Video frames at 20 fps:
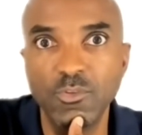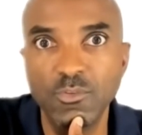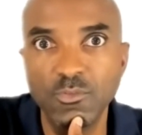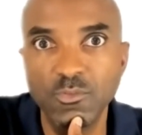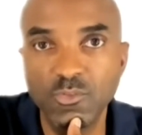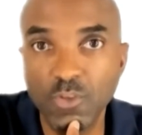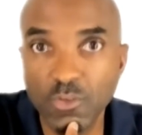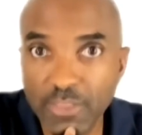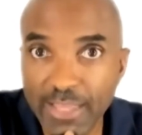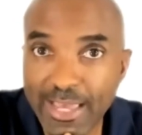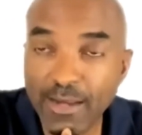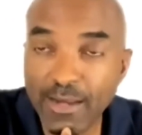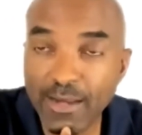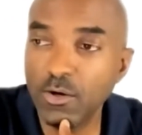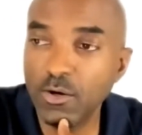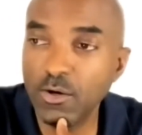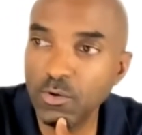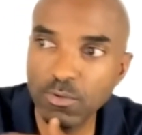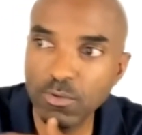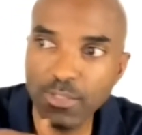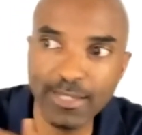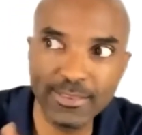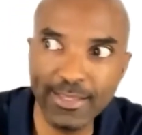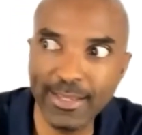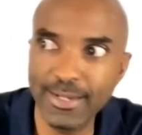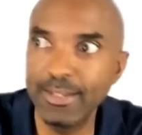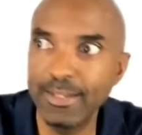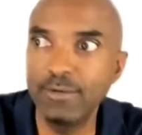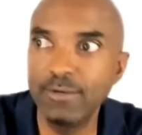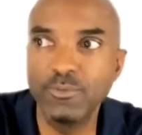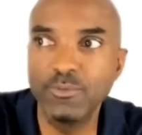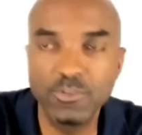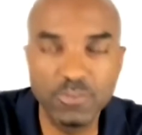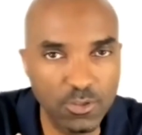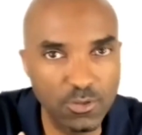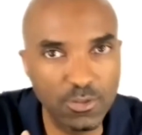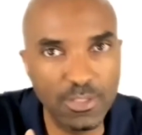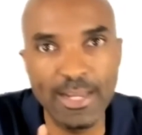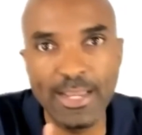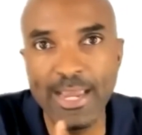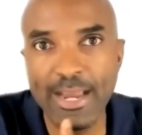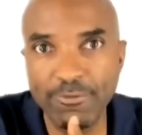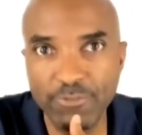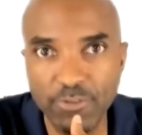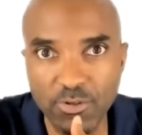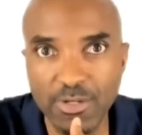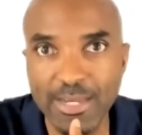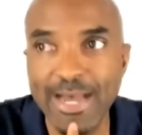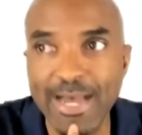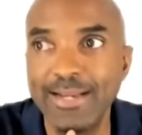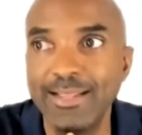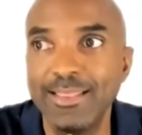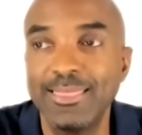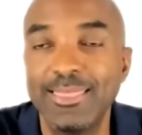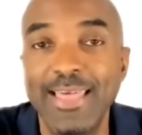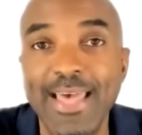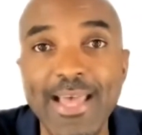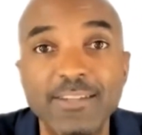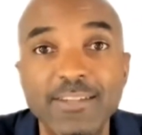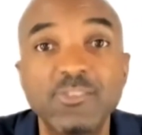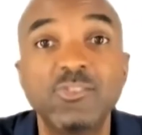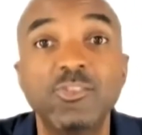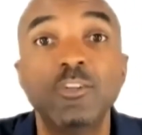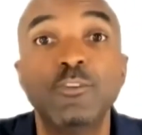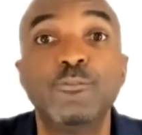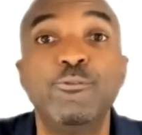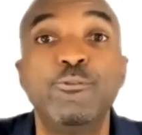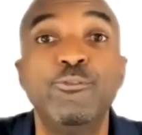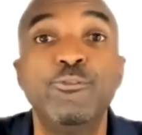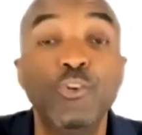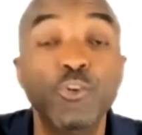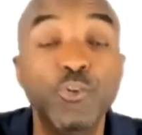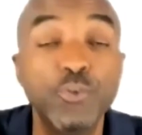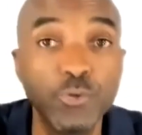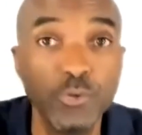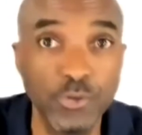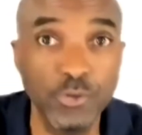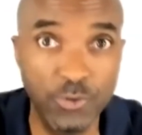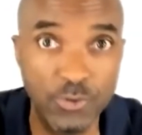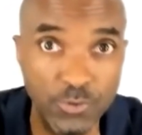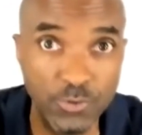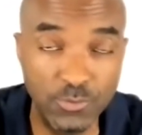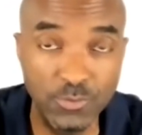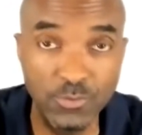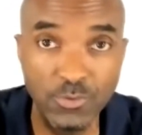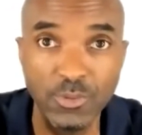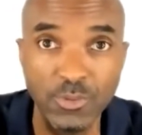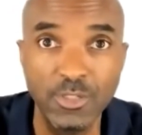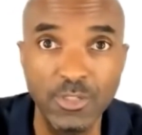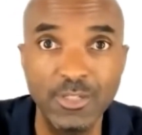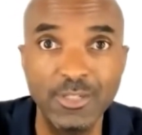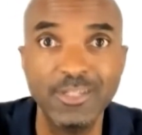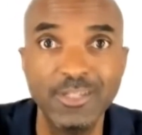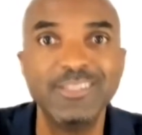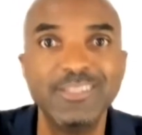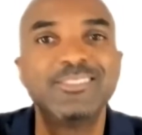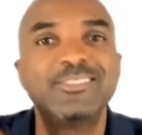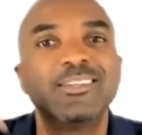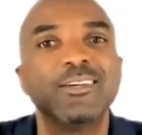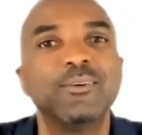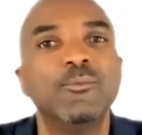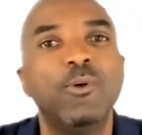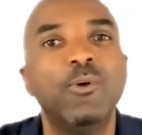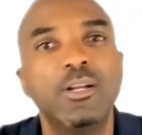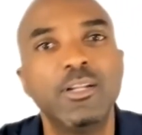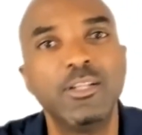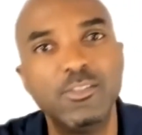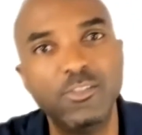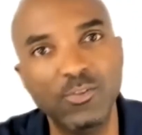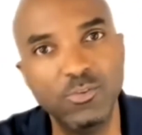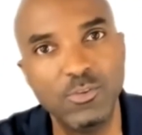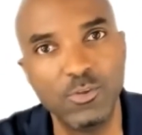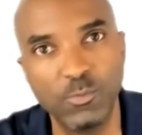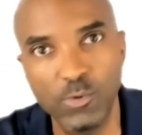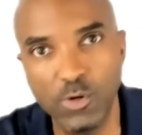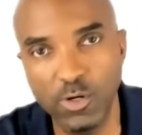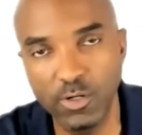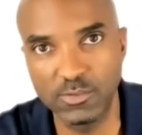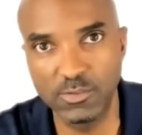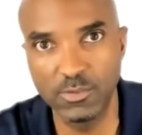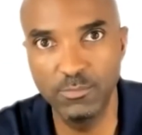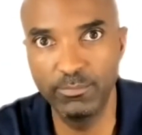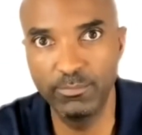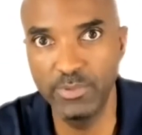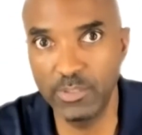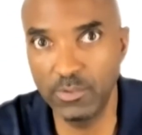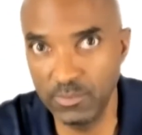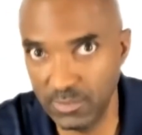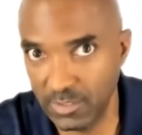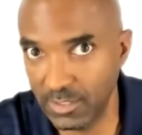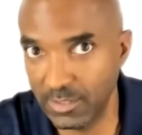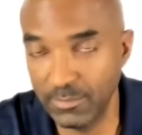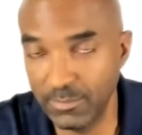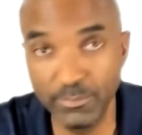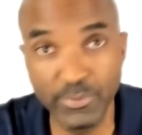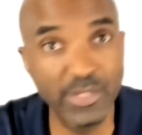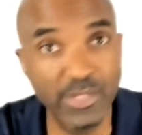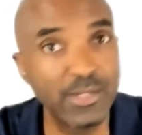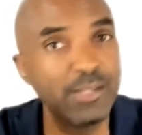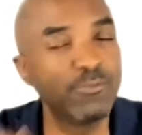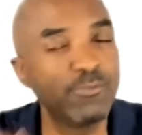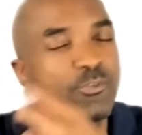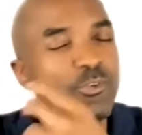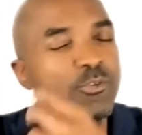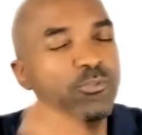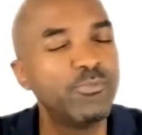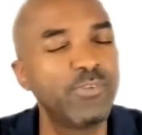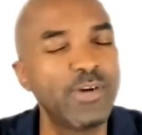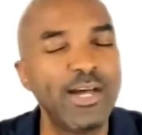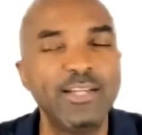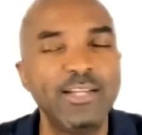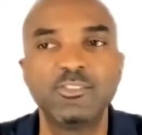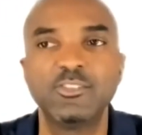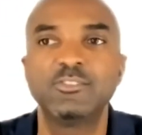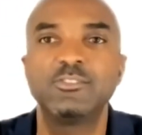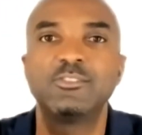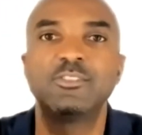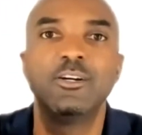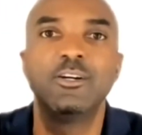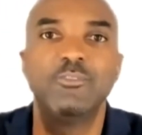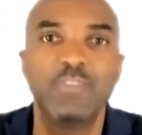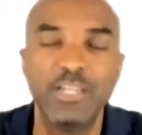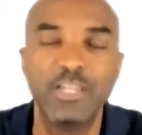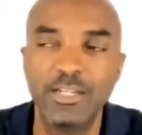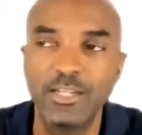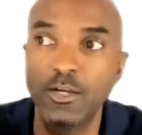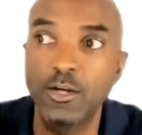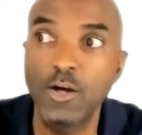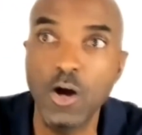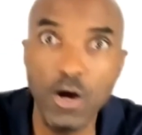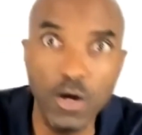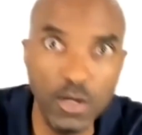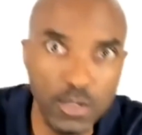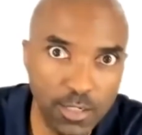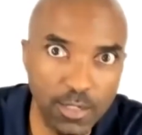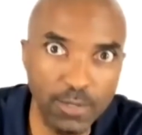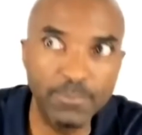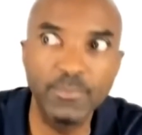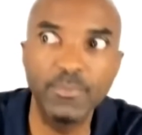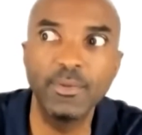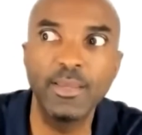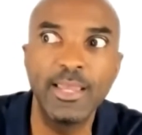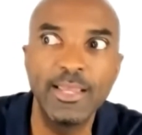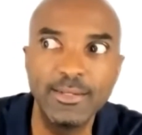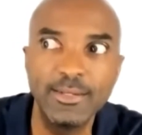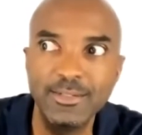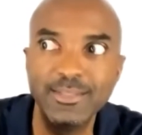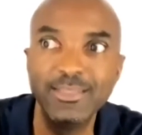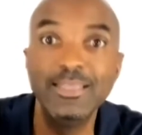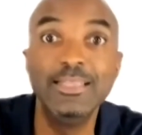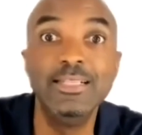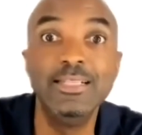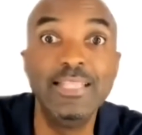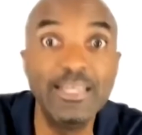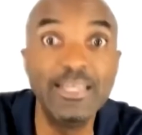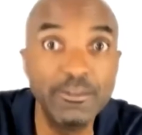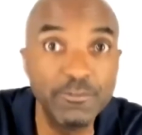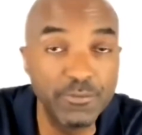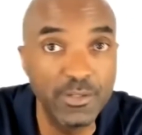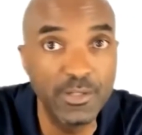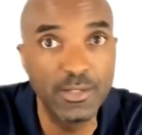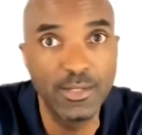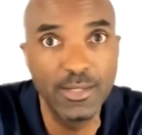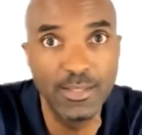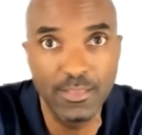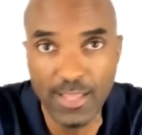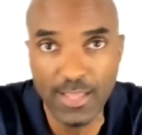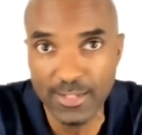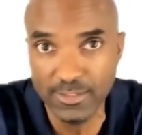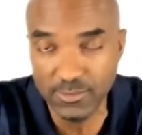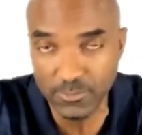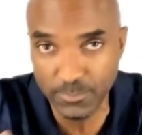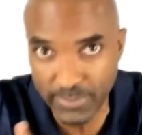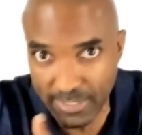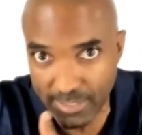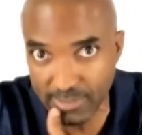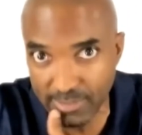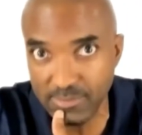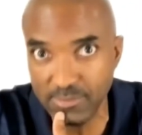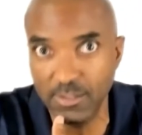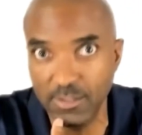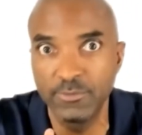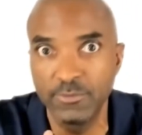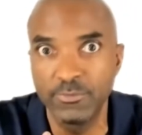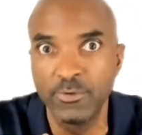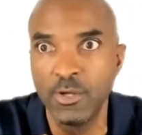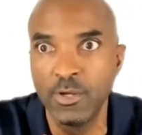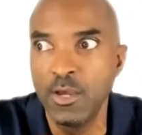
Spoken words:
So that goal, like that end result, like after you got it, that should fuel you to want to do the work to build it. But if you find yourself getting caught up in living in that space of